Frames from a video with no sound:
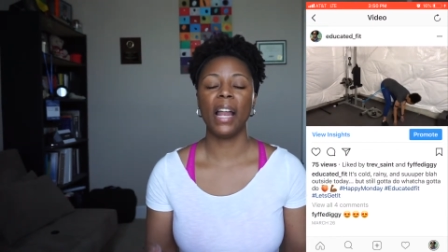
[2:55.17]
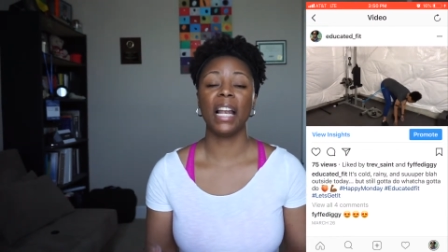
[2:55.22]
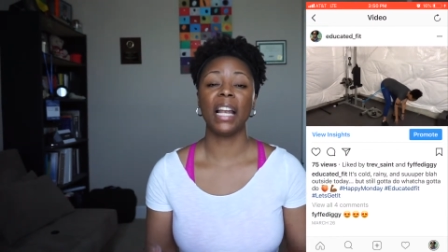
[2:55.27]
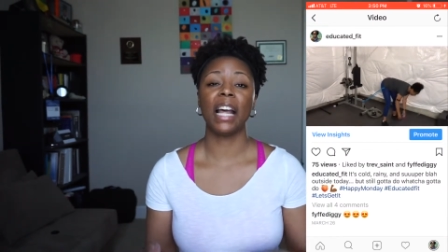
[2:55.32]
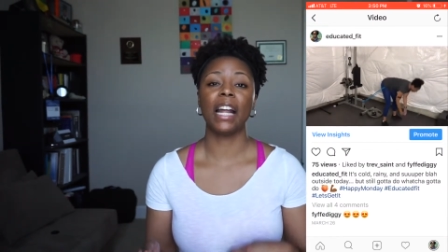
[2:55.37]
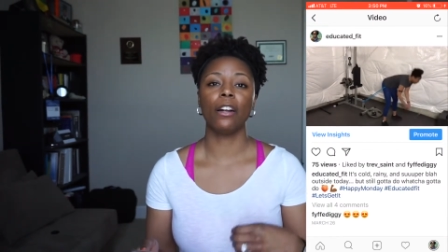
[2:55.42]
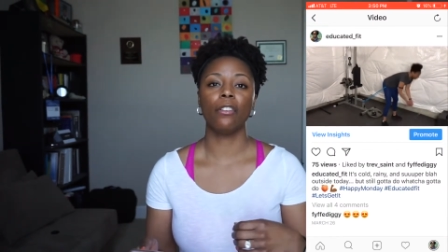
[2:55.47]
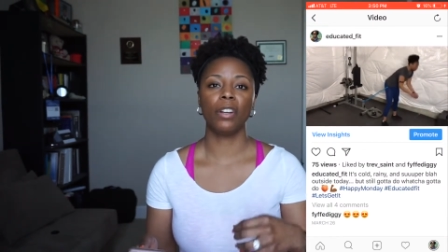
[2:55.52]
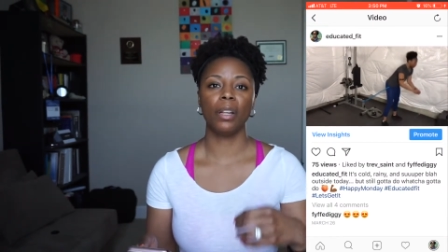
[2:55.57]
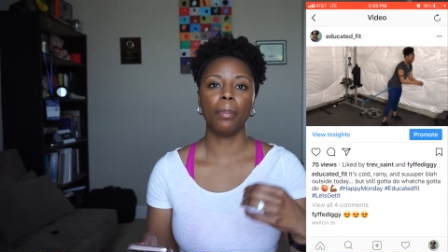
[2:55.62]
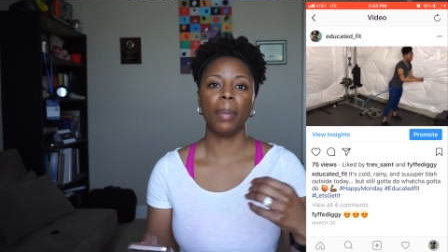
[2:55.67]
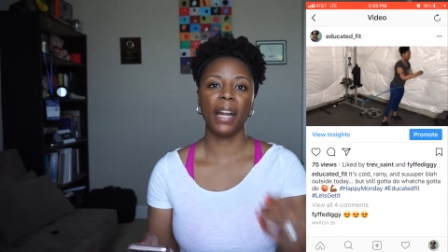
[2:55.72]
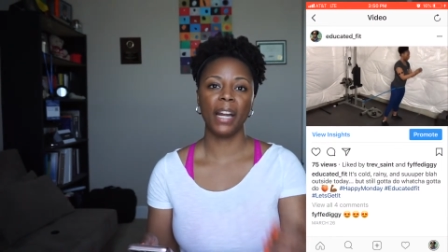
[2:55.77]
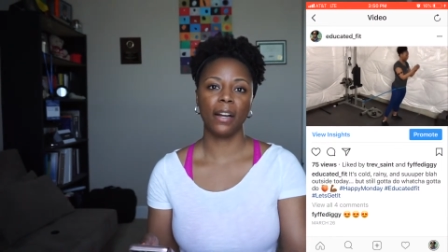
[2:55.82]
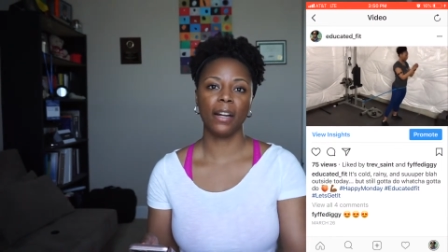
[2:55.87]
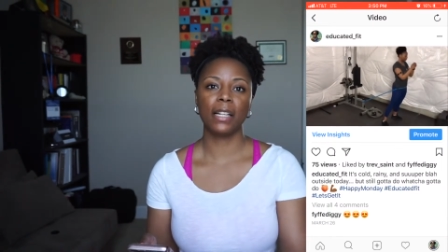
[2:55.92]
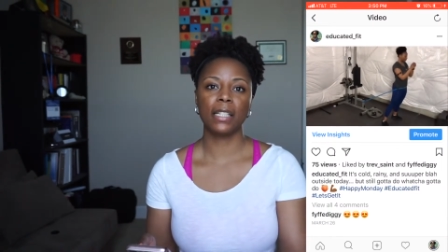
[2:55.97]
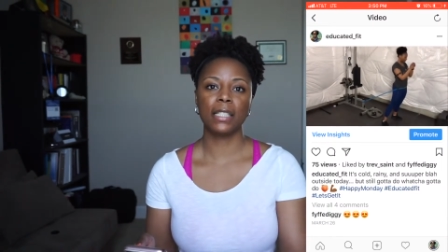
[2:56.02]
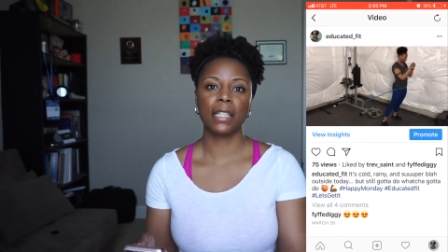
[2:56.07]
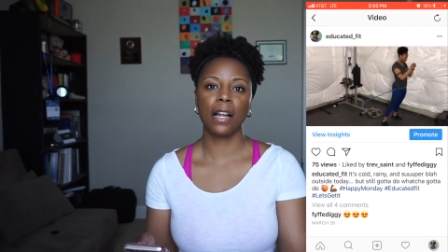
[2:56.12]
and let it
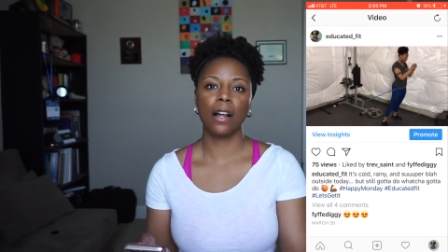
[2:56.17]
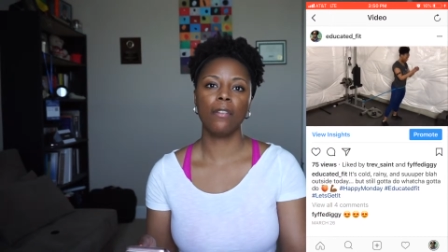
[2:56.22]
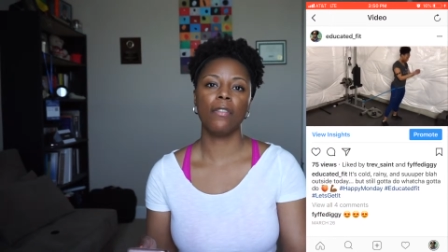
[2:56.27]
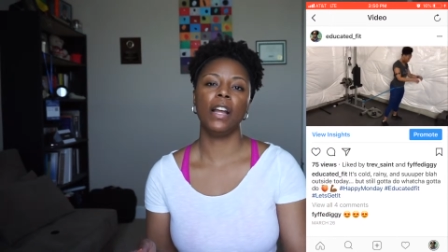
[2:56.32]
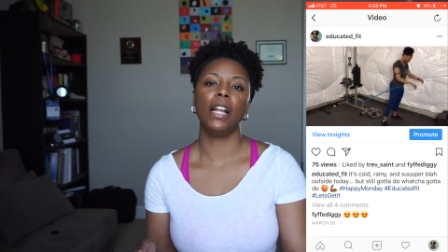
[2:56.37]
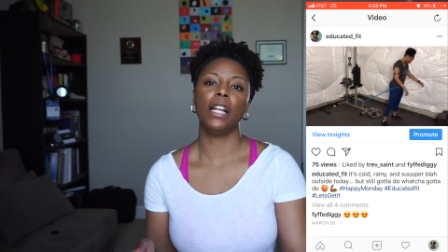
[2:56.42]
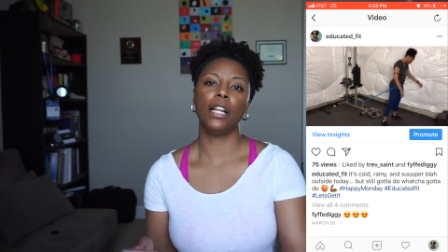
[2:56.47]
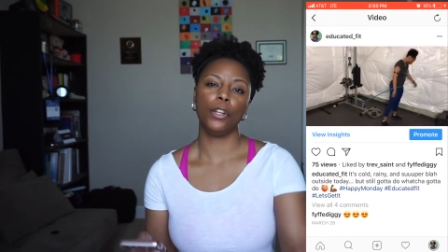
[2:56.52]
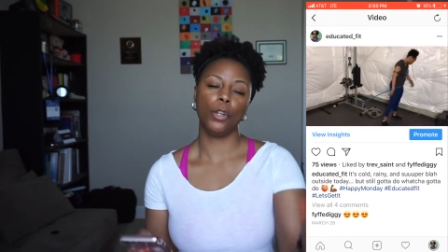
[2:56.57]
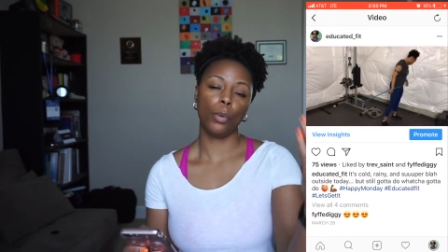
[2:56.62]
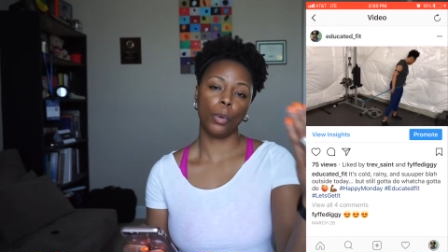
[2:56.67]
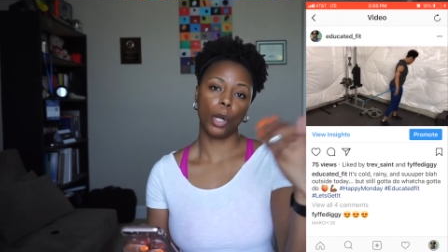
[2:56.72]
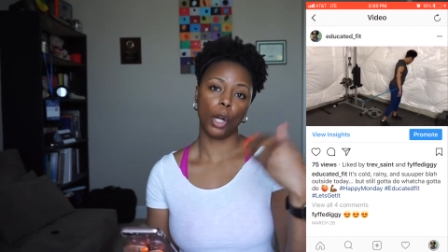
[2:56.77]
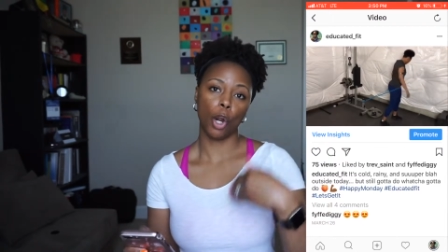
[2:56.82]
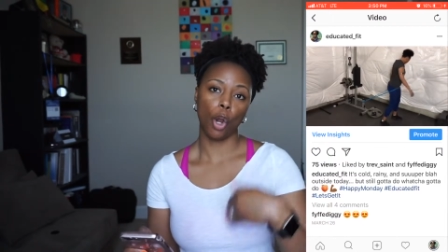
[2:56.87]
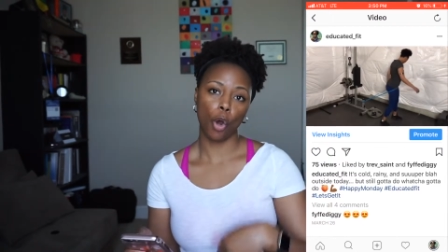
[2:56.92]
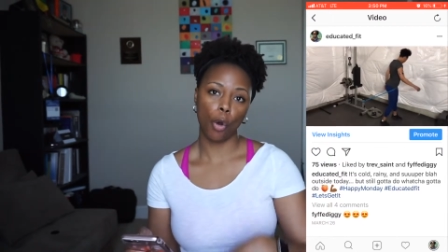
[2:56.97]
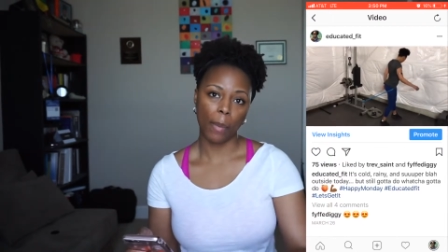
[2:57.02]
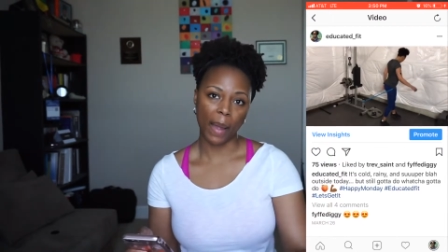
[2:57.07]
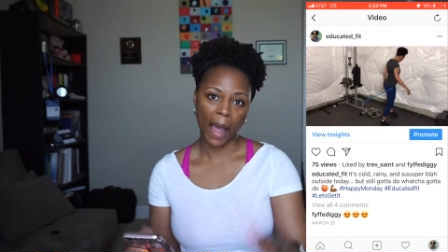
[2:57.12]
repair itself, and then you want to
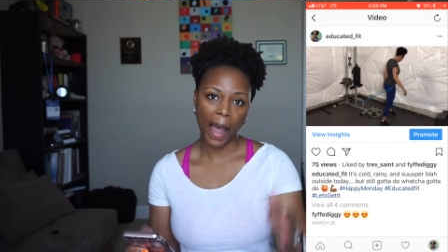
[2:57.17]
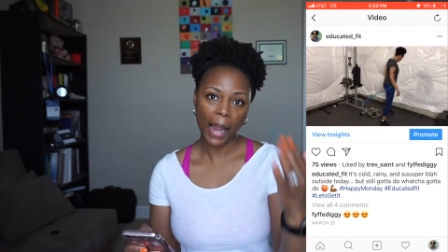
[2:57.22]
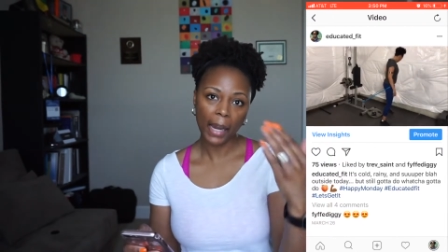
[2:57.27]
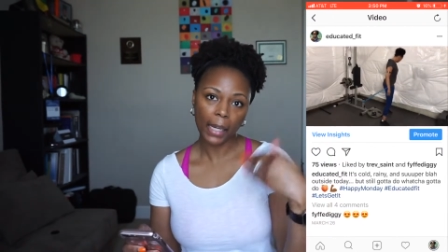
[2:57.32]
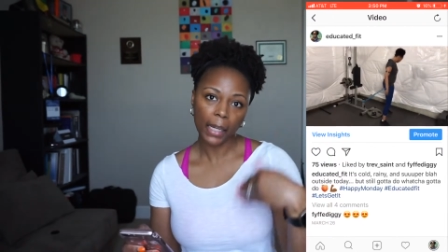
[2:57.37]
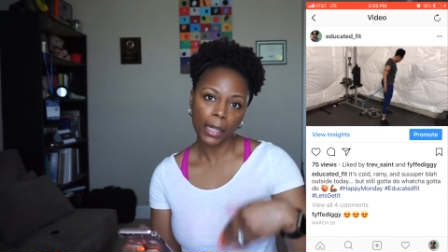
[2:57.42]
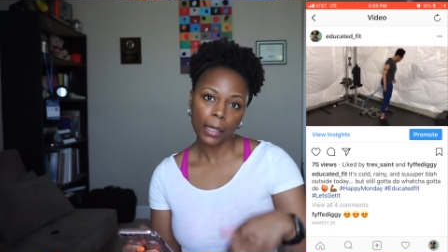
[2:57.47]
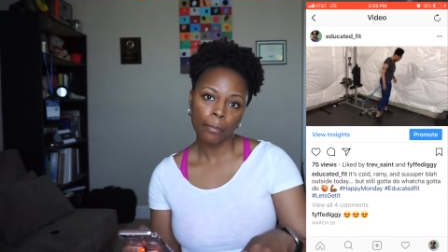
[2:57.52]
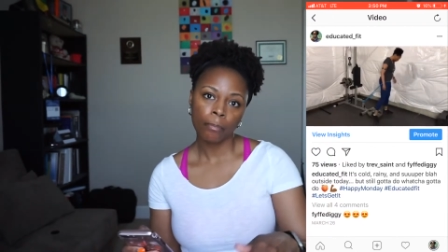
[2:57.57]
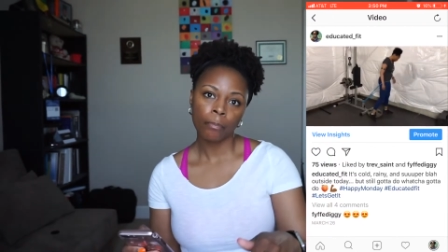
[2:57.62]
go back